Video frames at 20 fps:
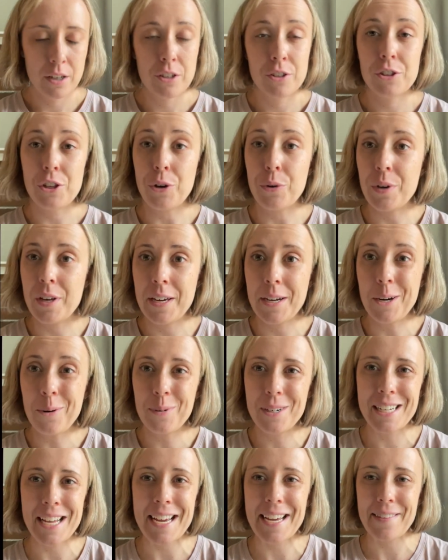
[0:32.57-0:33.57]
So here we're
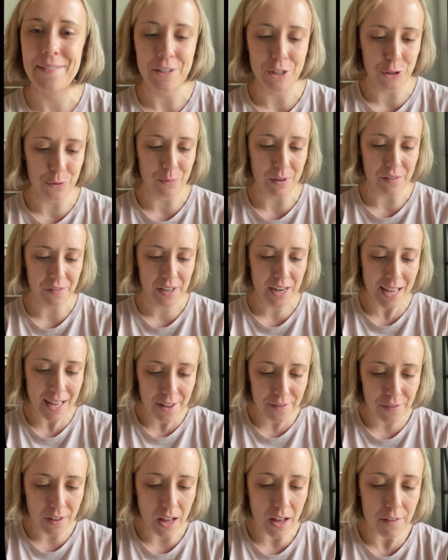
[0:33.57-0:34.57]
taking the
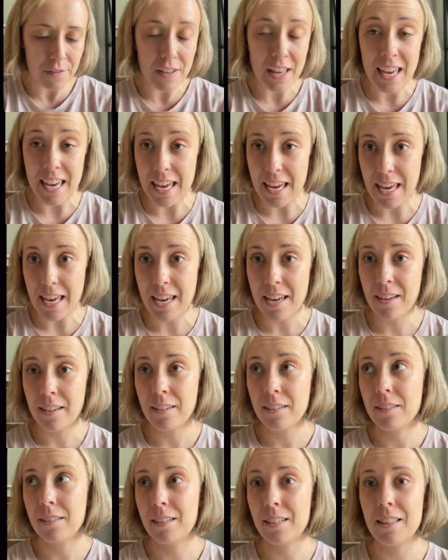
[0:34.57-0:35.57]
derivative of e
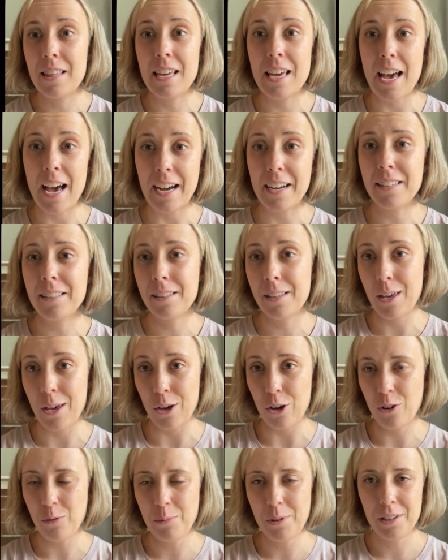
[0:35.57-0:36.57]
to the x
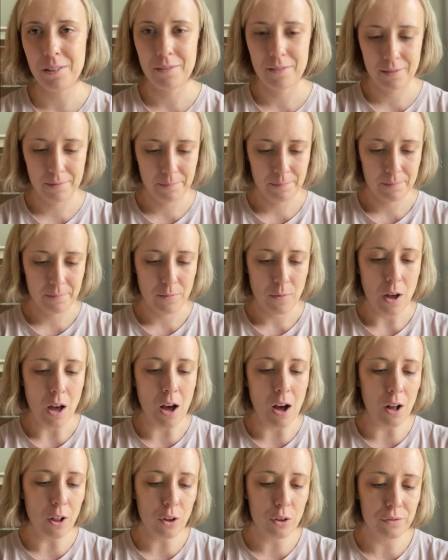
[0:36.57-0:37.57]
cubed
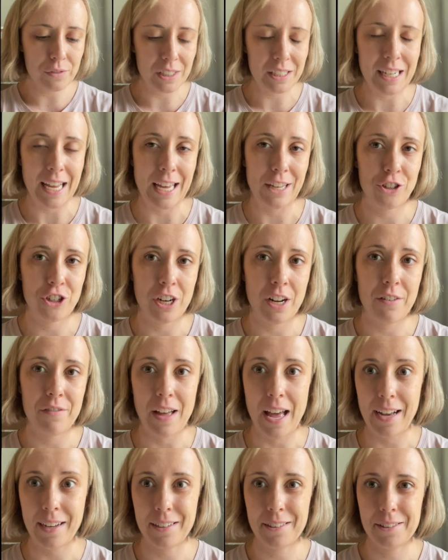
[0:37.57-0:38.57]
all over tangent of
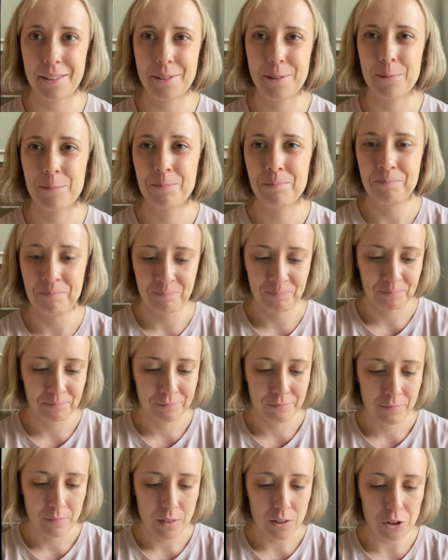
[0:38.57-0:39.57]
x.
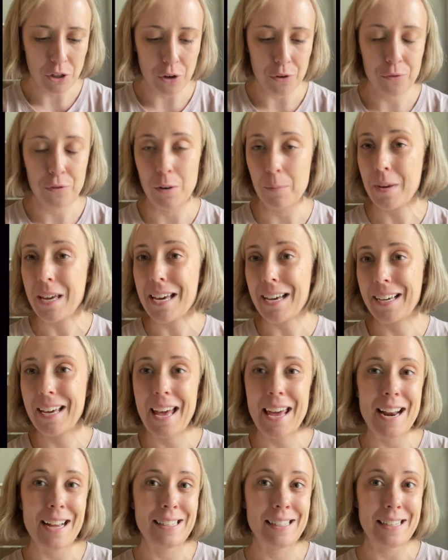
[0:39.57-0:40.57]
So for me,
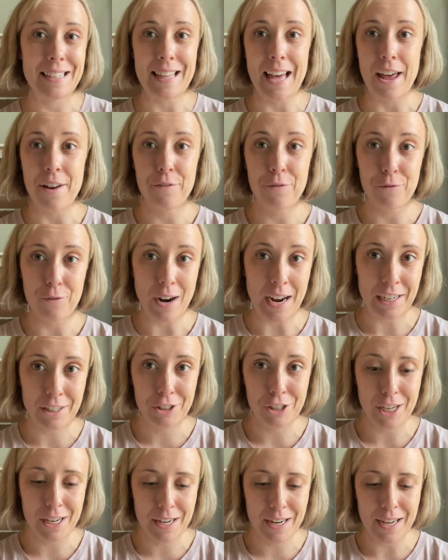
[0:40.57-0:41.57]
again, I see that
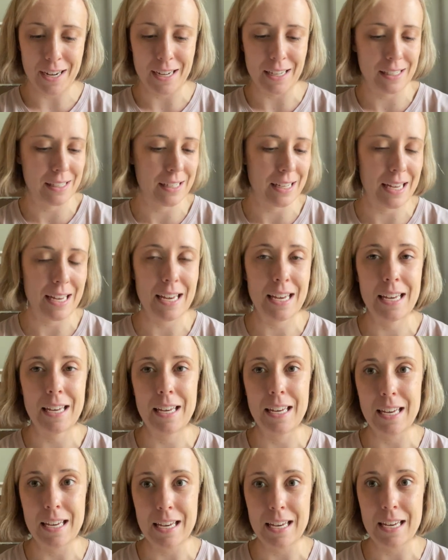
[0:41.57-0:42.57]
fraction, I see
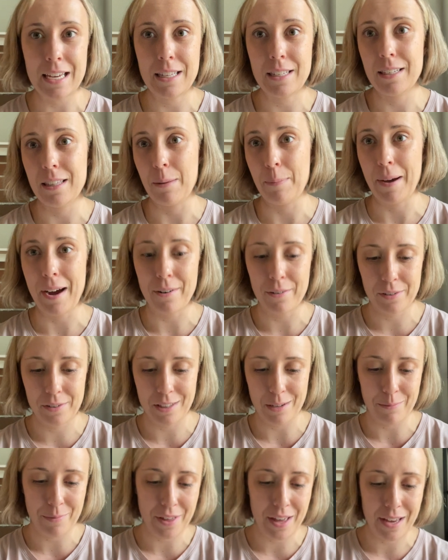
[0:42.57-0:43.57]
e to the power of
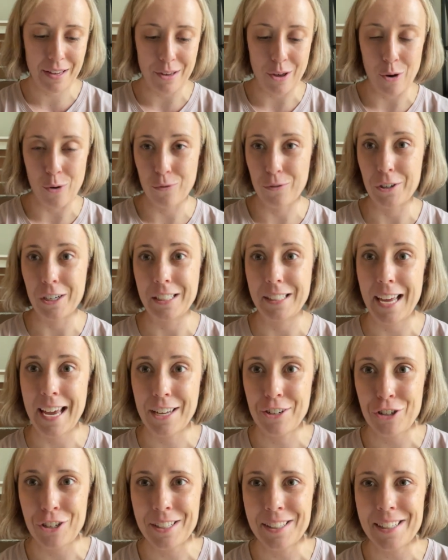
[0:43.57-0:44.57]
something over a
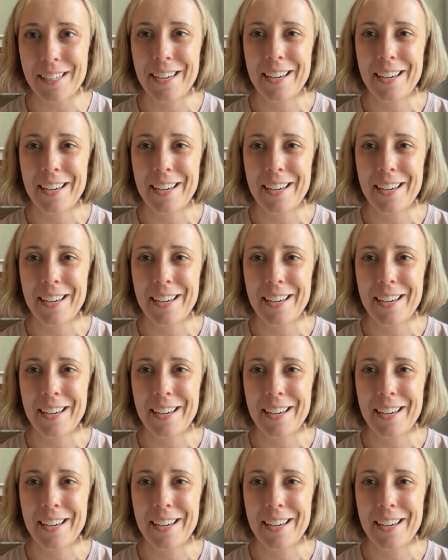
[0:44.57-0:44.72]
tangent,